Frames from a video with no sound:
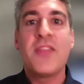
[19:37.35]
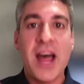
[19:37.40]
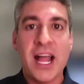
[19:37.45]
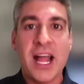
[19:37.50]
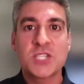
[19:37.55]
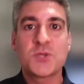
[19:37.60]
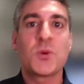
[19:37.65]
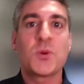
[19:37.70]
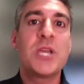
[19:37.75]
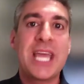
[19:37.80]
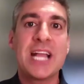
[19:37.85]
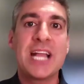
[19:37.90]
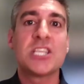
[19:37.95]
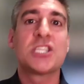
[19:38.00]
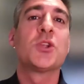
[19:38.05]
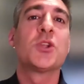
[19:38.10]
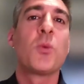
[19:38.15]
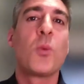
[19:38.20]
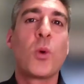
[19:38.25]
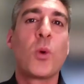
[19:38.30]
That's where you get
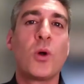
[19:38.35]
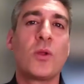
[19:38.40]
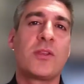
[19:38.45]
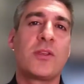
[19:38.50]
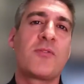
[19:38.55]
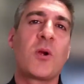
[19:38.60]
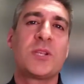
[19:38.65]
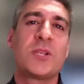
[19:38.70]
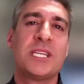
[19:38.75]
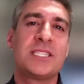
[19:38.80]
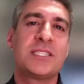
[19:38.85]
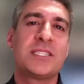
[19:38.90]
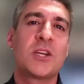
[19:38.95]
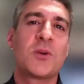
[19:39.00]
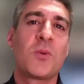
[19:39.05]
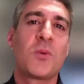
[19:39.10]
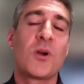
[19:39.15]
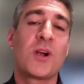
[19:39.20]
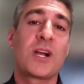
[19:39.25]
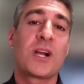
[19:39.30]
into the world of
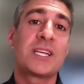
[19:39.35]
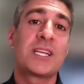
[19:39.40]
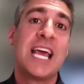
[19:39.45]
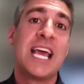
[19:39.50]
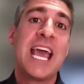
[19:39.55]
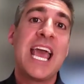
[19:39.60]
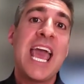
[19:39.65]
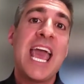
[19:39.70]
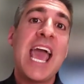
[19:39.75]
artistic works.